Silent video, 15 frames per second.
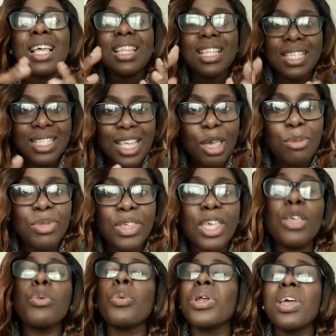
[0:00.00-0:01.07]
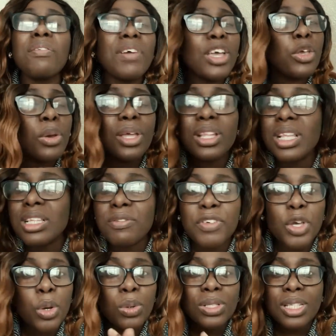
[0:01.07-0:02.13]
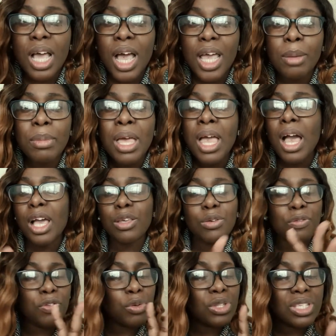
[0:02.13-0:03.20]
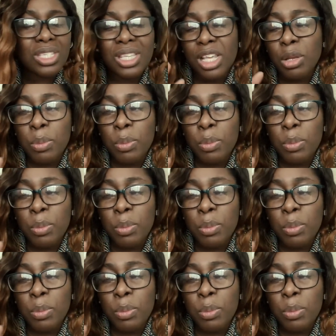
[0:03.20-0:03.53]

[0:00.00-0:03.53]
The same thing, whatever you're in a difficult time and you feel this is an